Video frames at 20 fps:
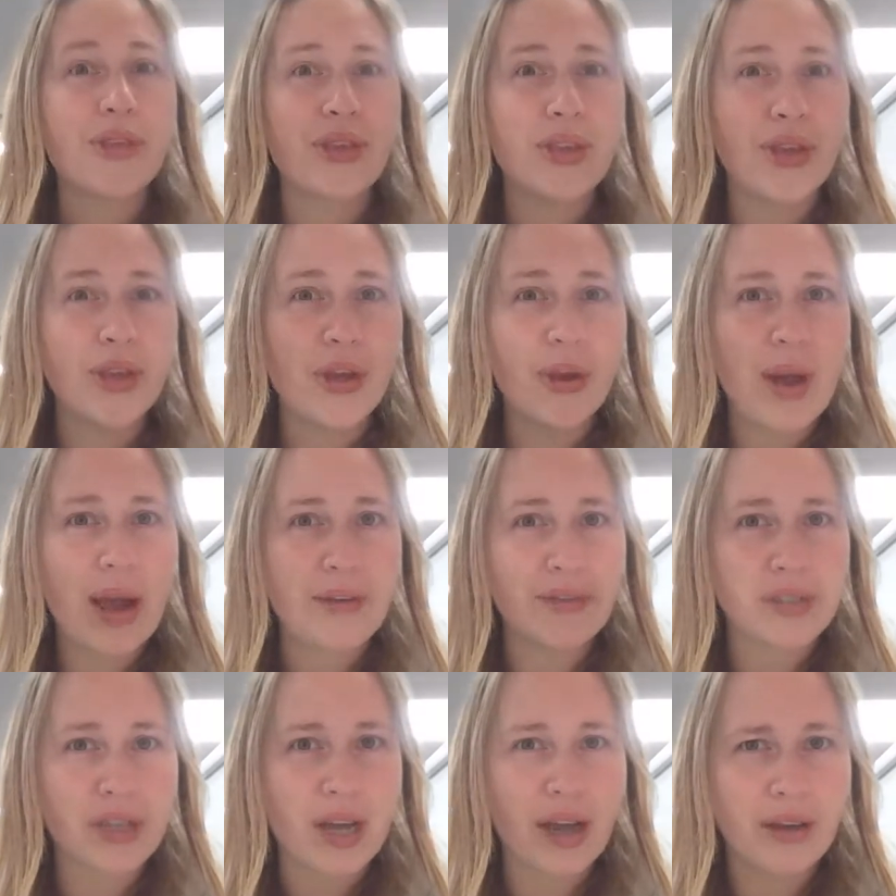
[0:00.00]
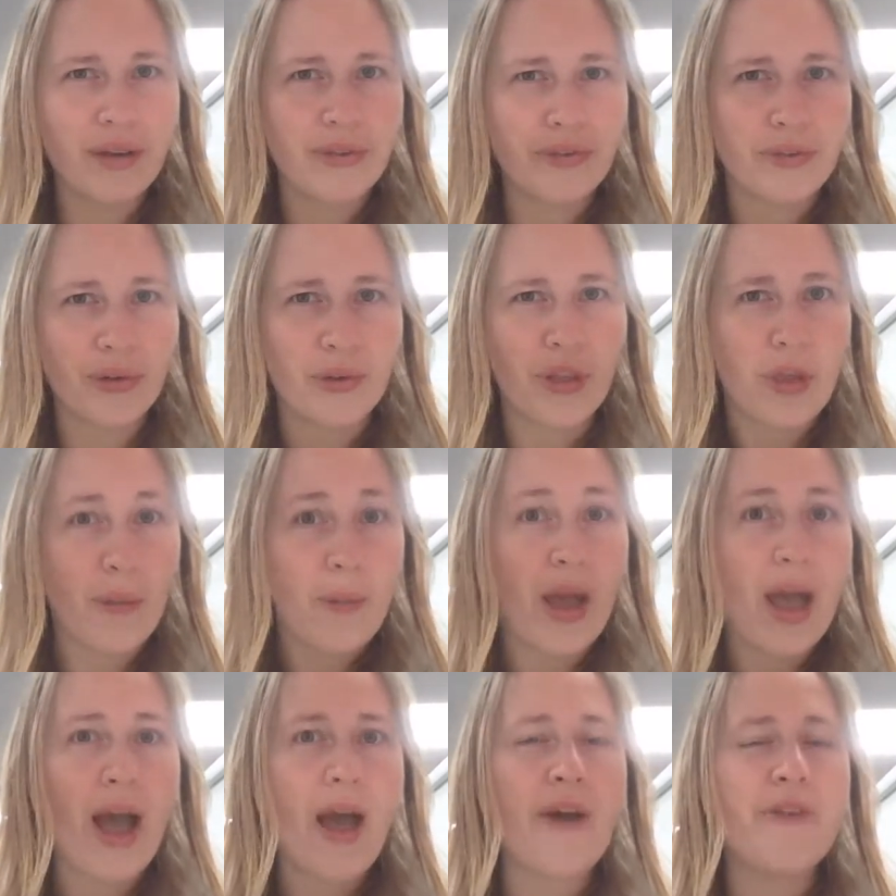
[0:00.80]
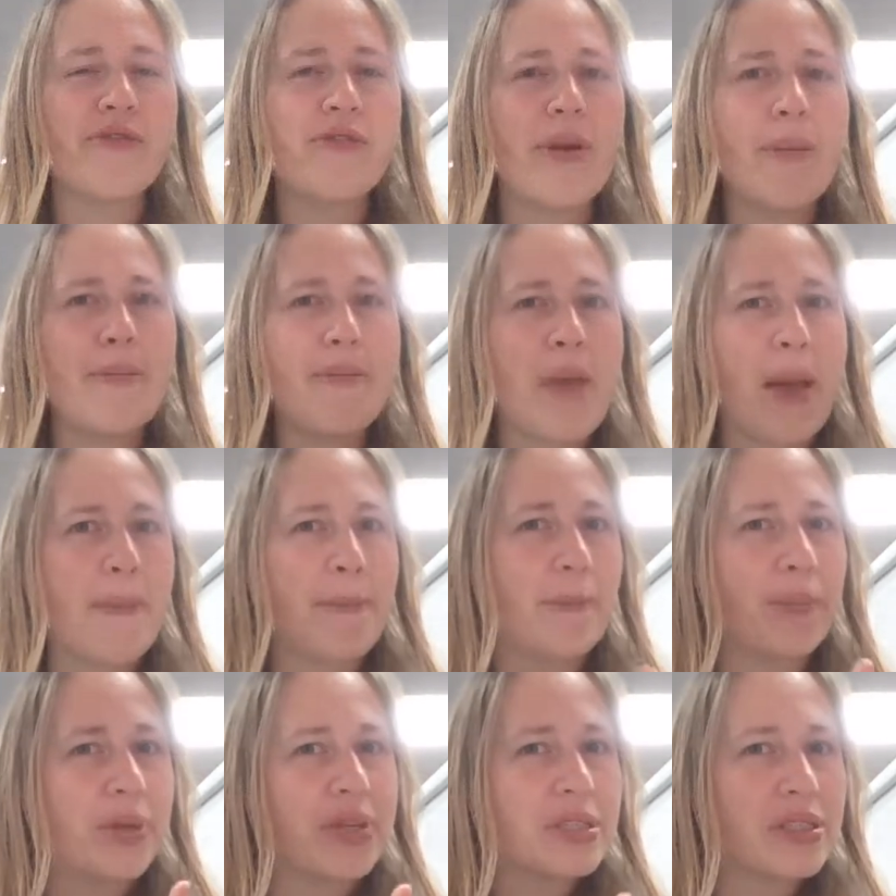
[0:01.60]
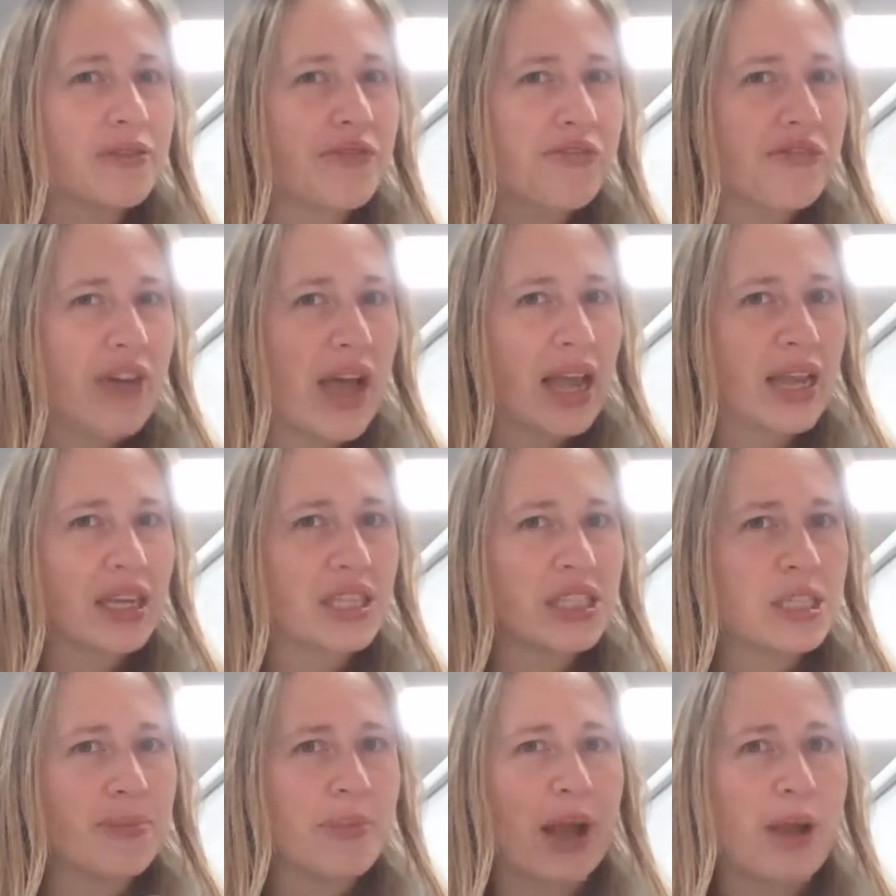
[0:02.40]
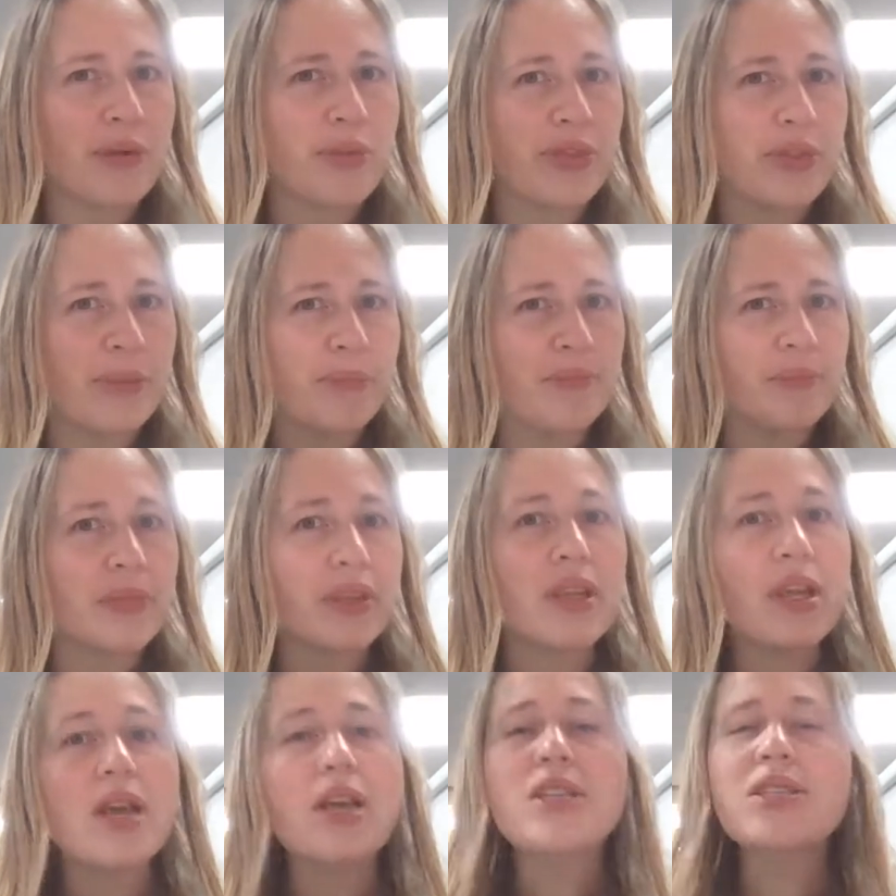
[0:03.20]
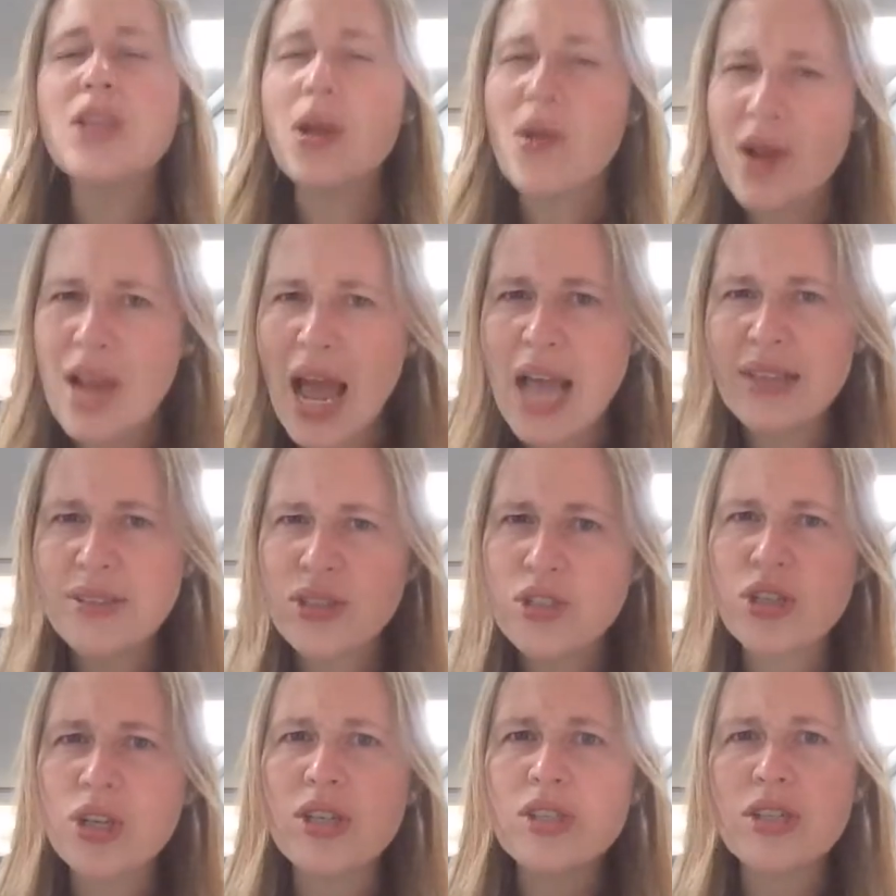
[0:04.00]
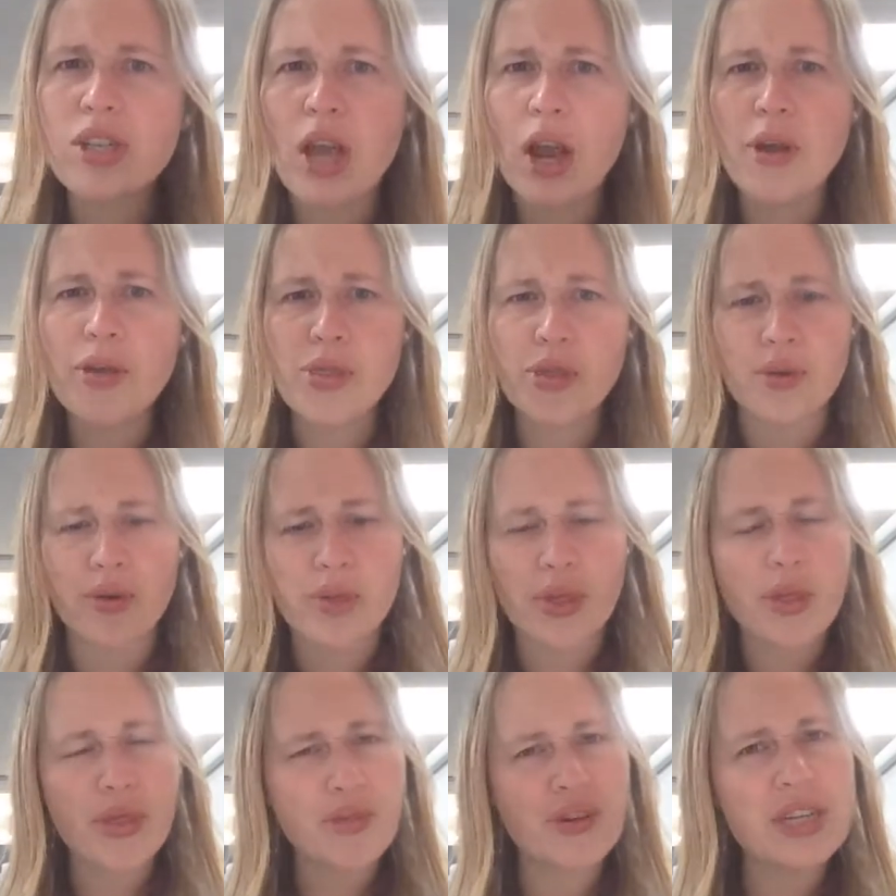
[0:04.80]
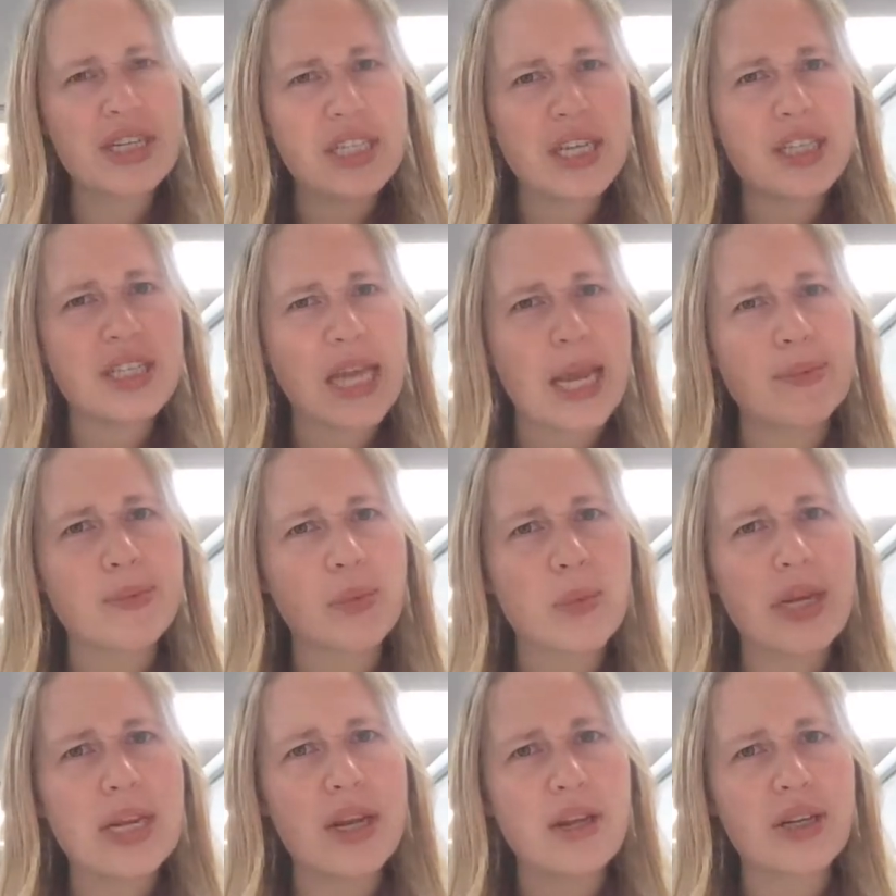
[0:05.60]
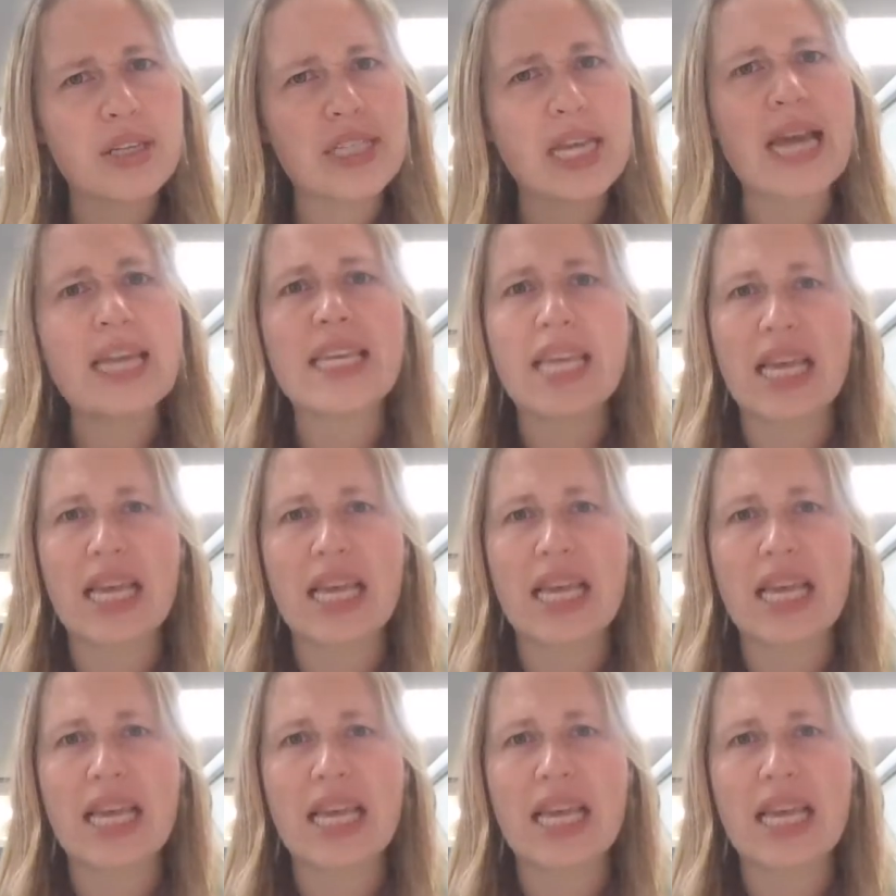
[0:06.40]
You have to hunt for them and remember some facts about them. So let's just go through the 3D shapes we looked at